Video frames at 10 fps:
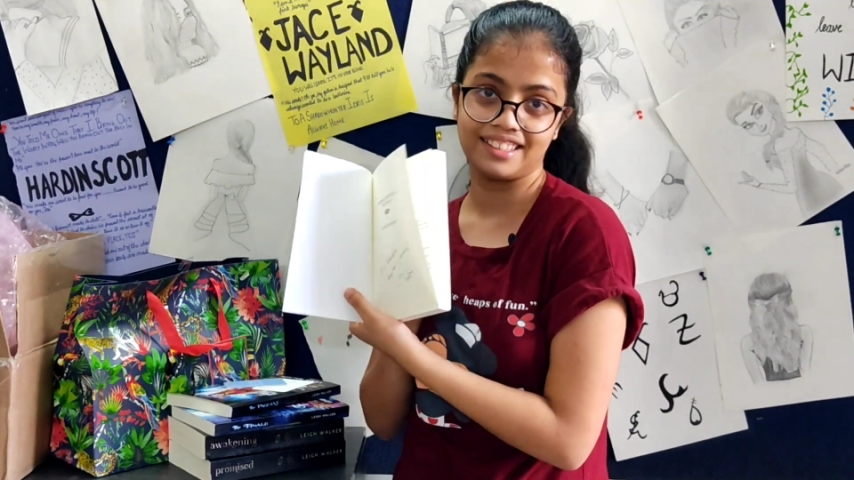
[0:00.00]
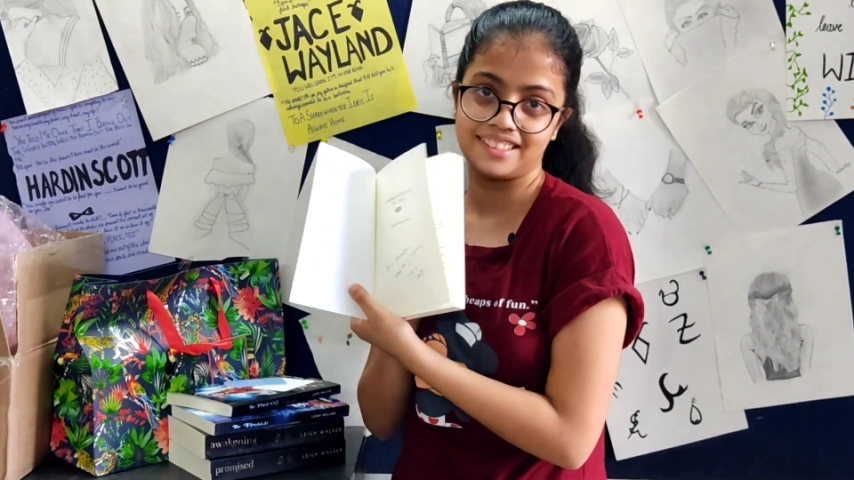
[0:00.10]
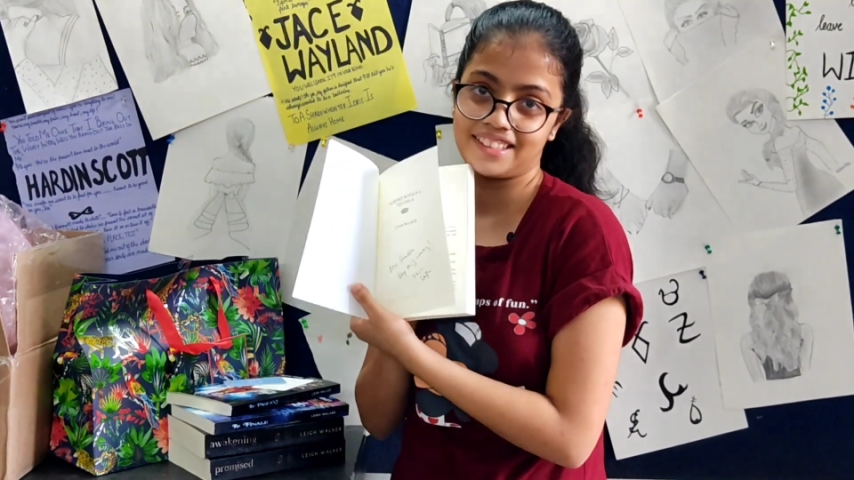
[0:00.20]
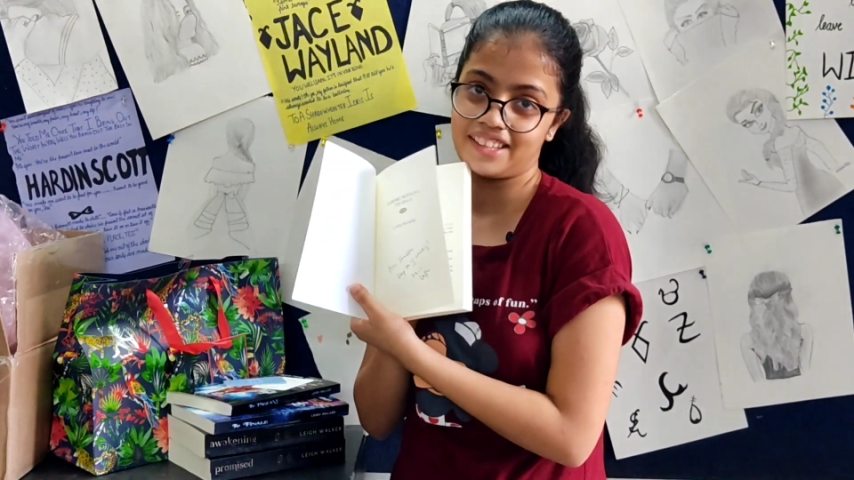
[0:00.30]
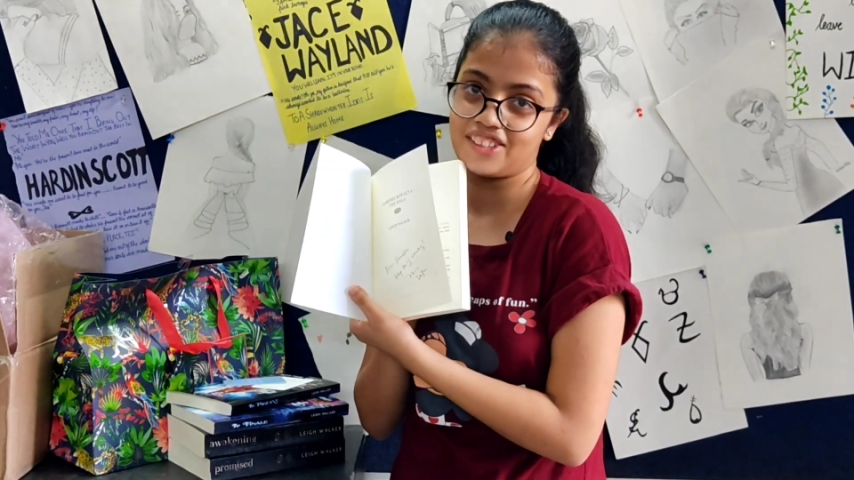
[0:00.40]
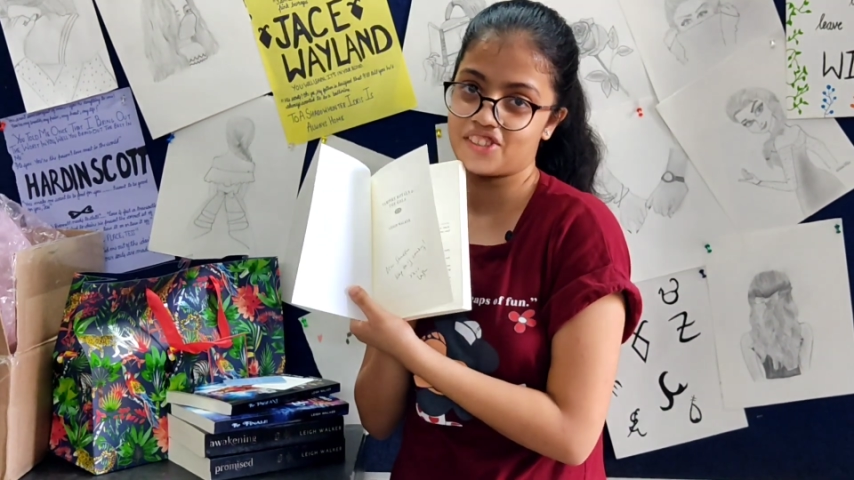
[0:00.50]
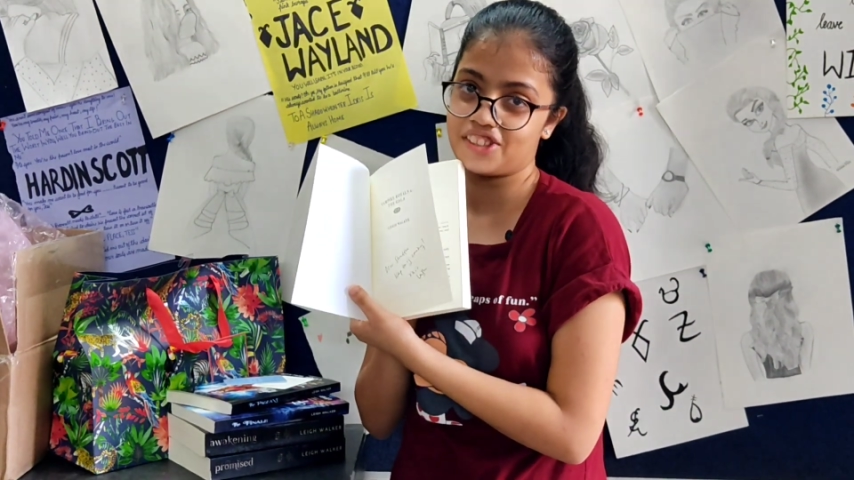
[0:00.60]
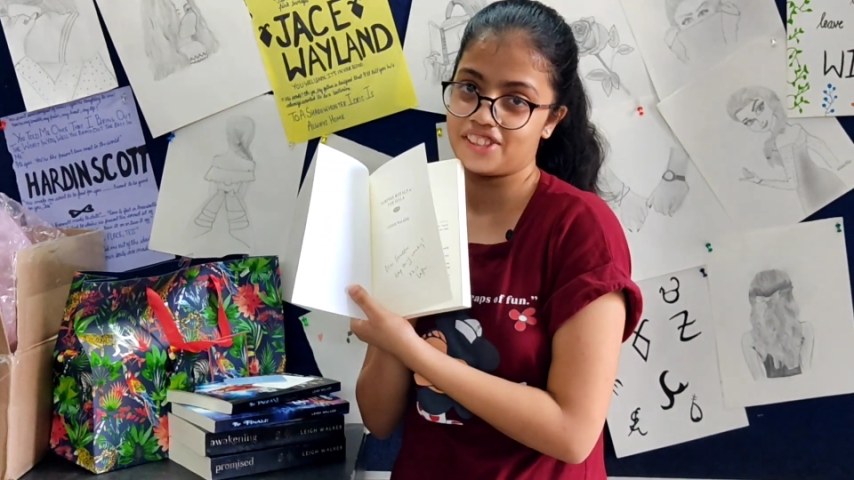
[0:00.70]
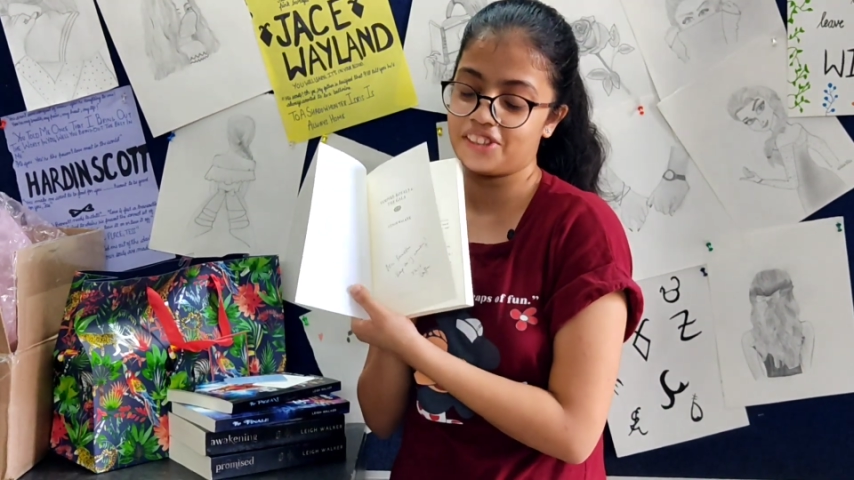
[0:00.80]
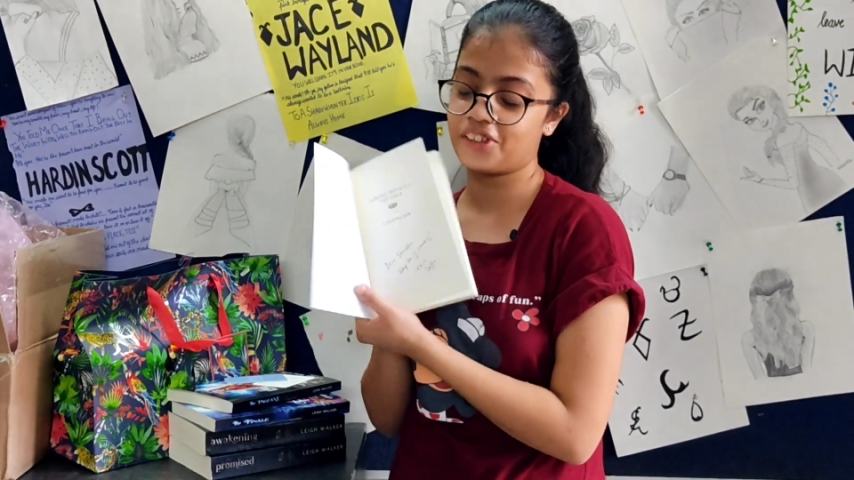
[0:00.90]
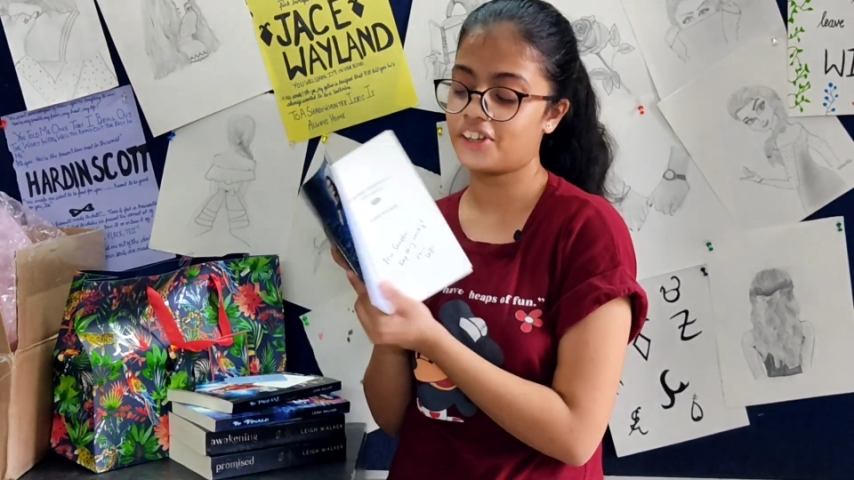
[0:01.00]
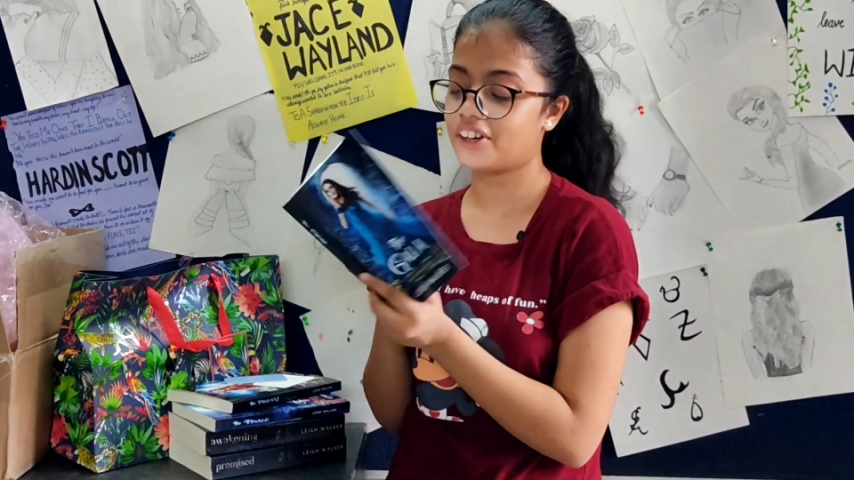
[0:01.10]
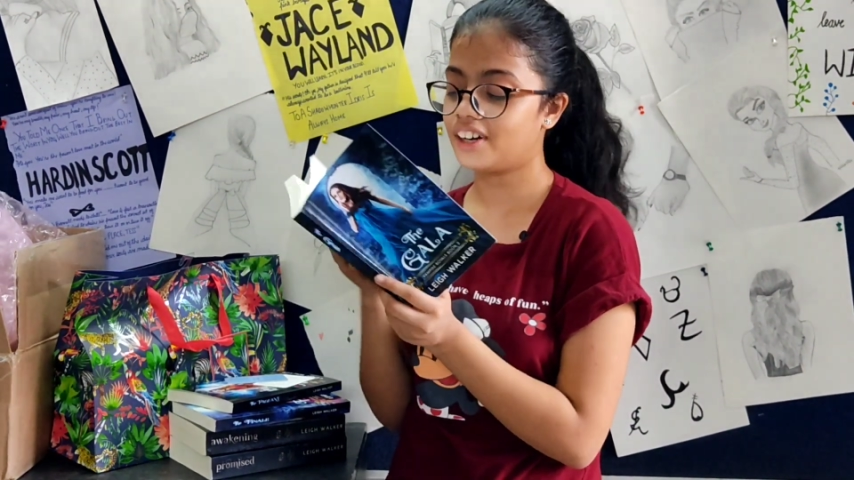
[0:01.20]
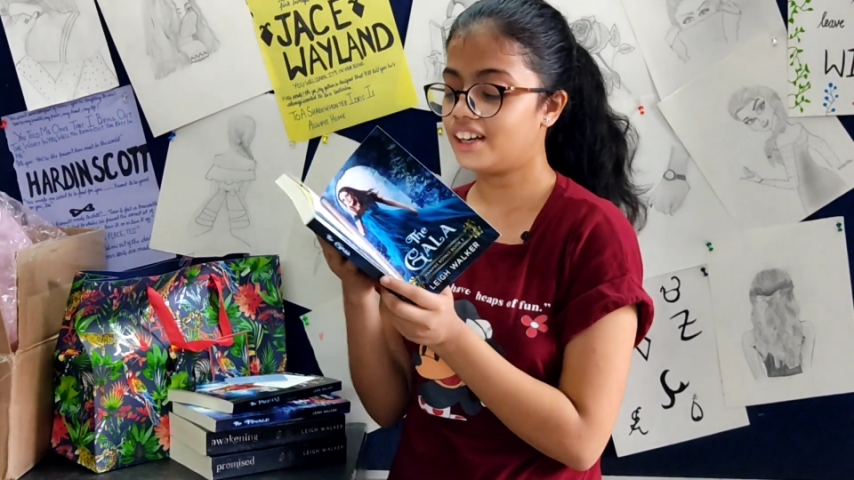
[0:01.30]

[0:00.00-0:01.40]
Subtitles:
signatures here